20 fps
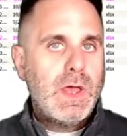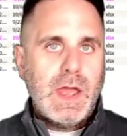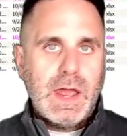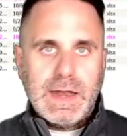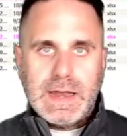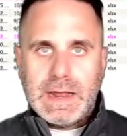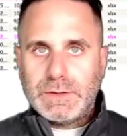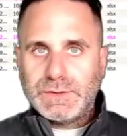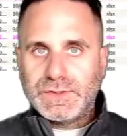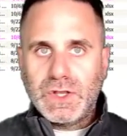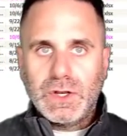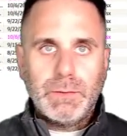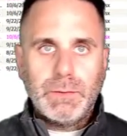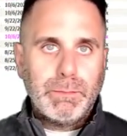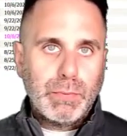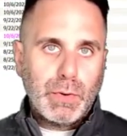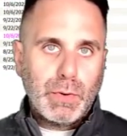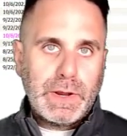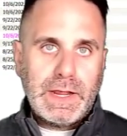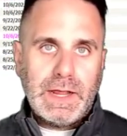And now it's going to
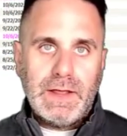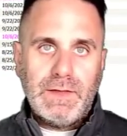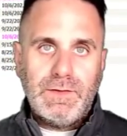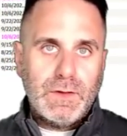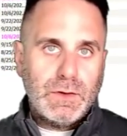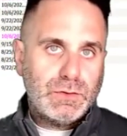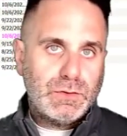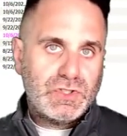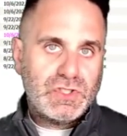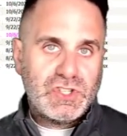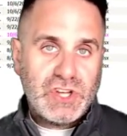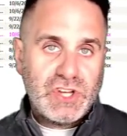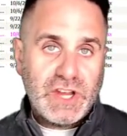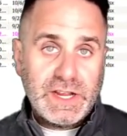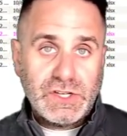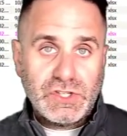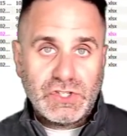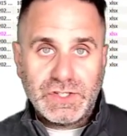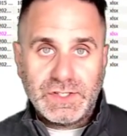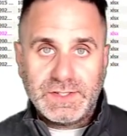bring in those
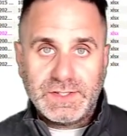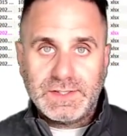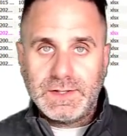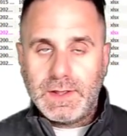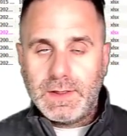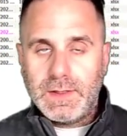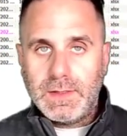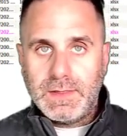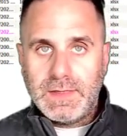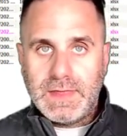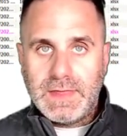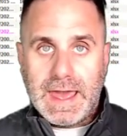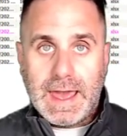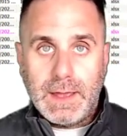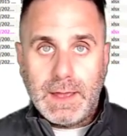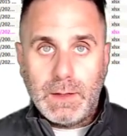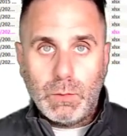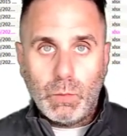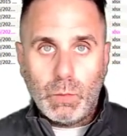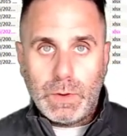changes
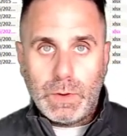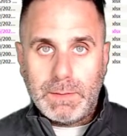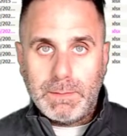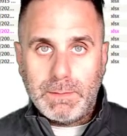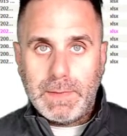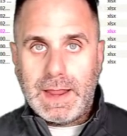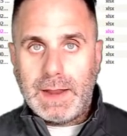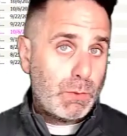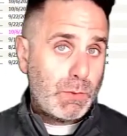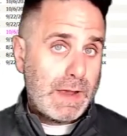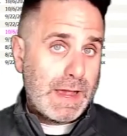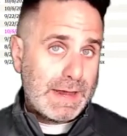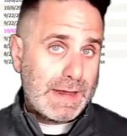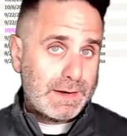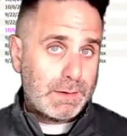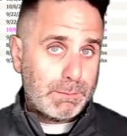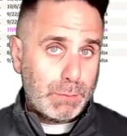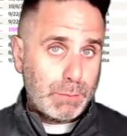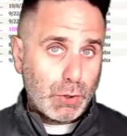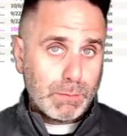that we made. We
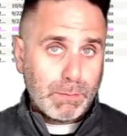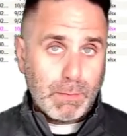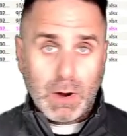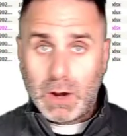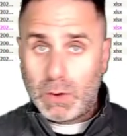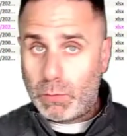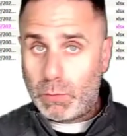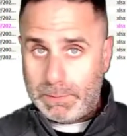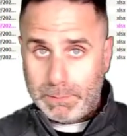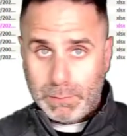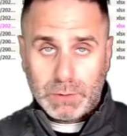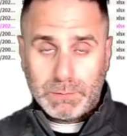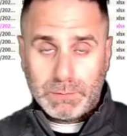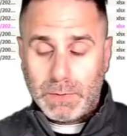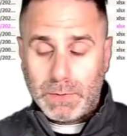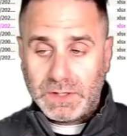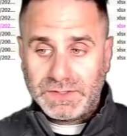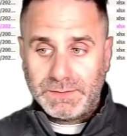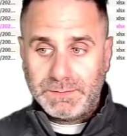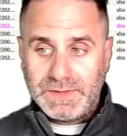added a bookmark, we
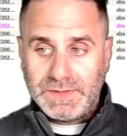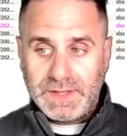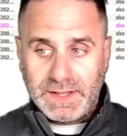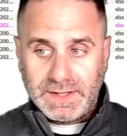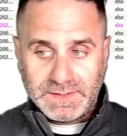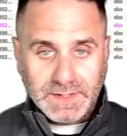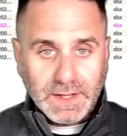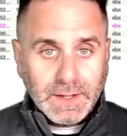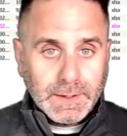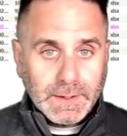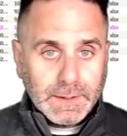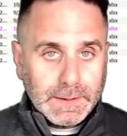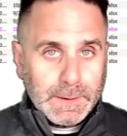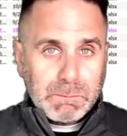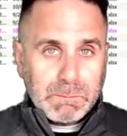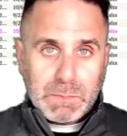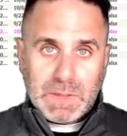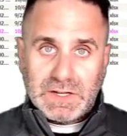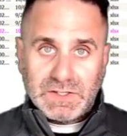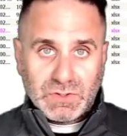bookmarked some things,
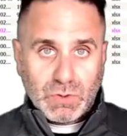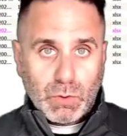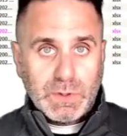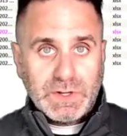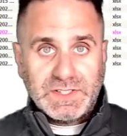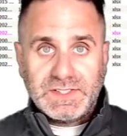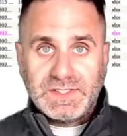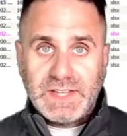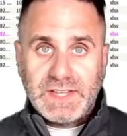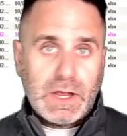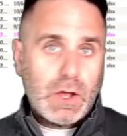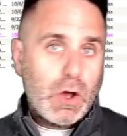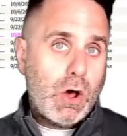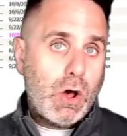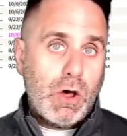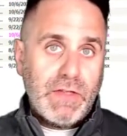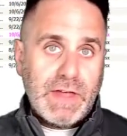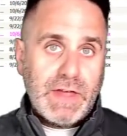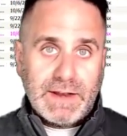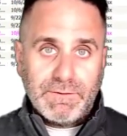and it's going to sync
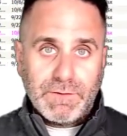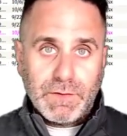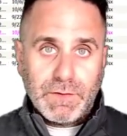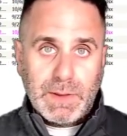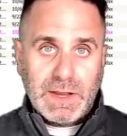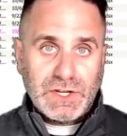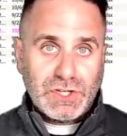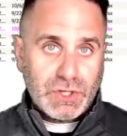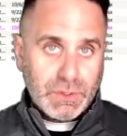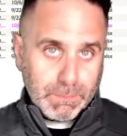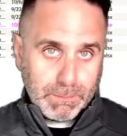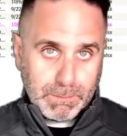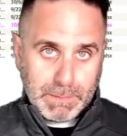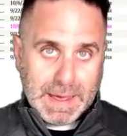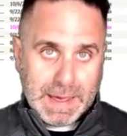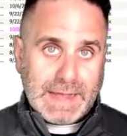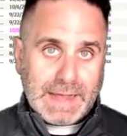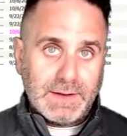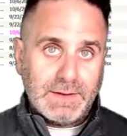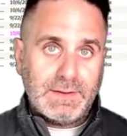all that information
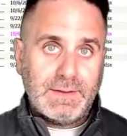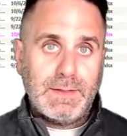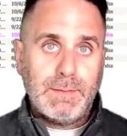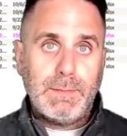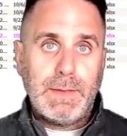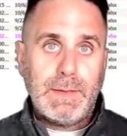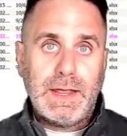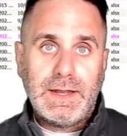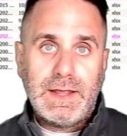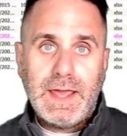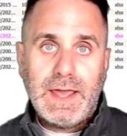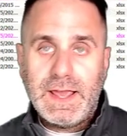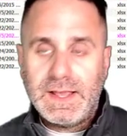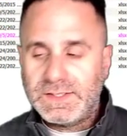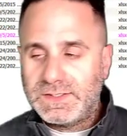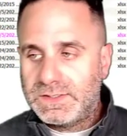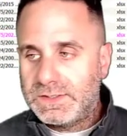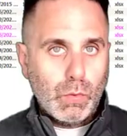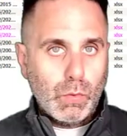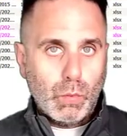back into the main
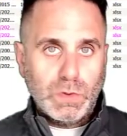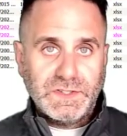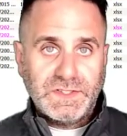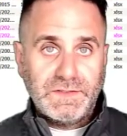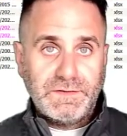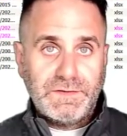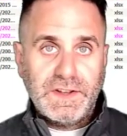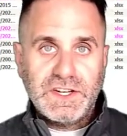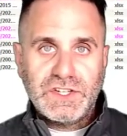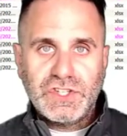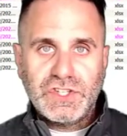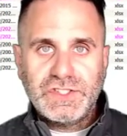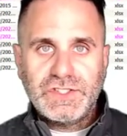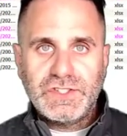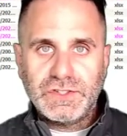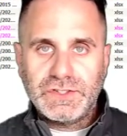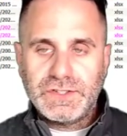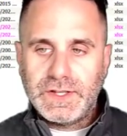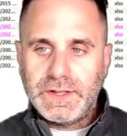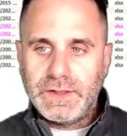case. Once it finishes,
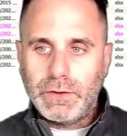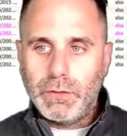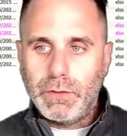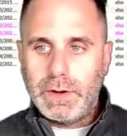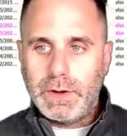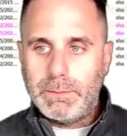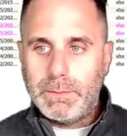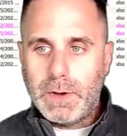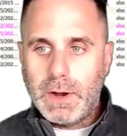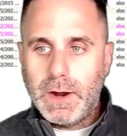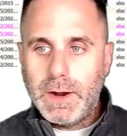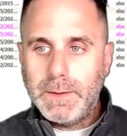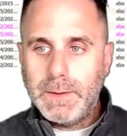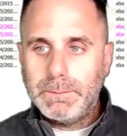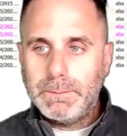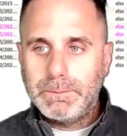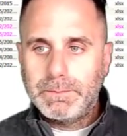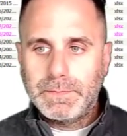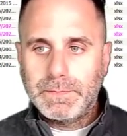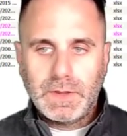you'll see the green
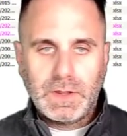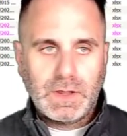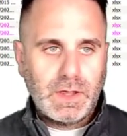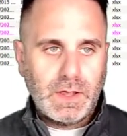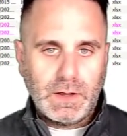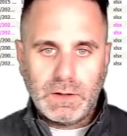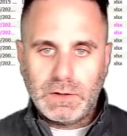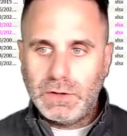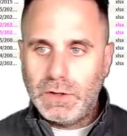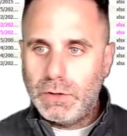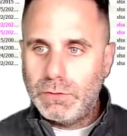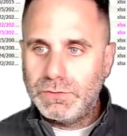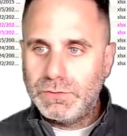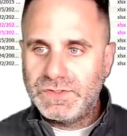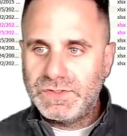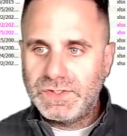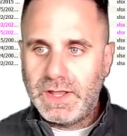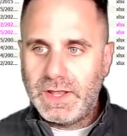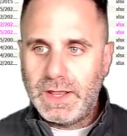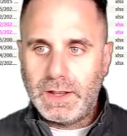bar, hit
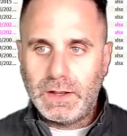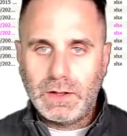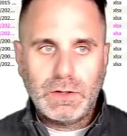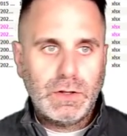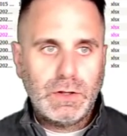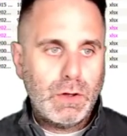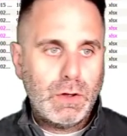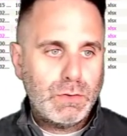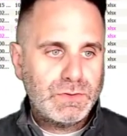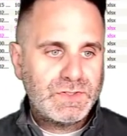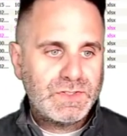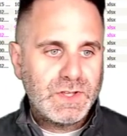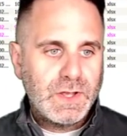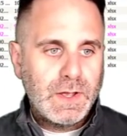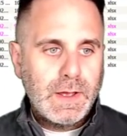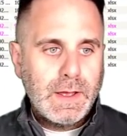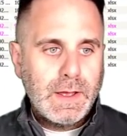close and close.